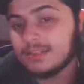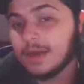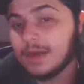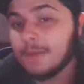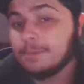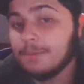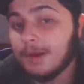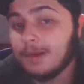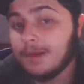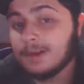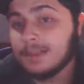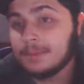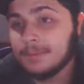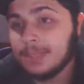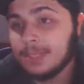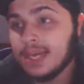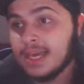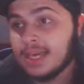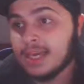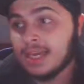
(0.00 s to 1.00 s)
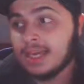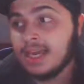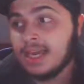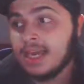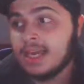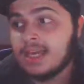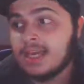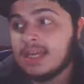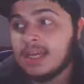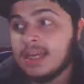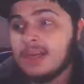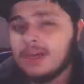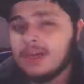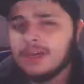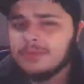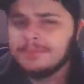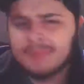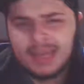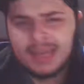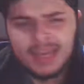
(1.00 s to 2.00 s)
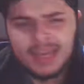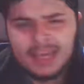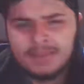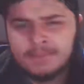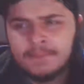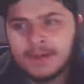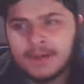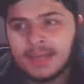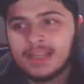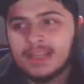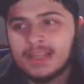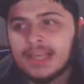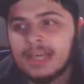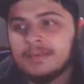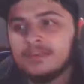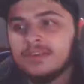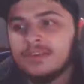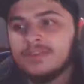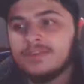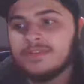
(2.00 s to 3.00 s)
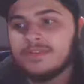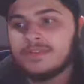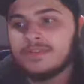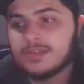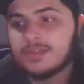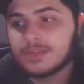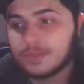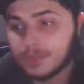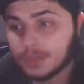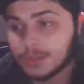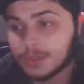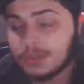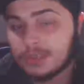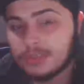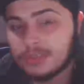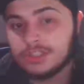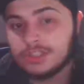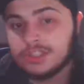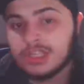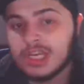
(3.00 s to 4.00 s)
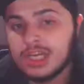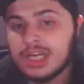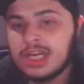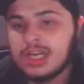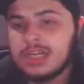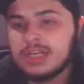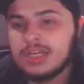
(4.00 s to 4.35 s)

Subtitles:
part in the beginning. An old man by the name of Scrooge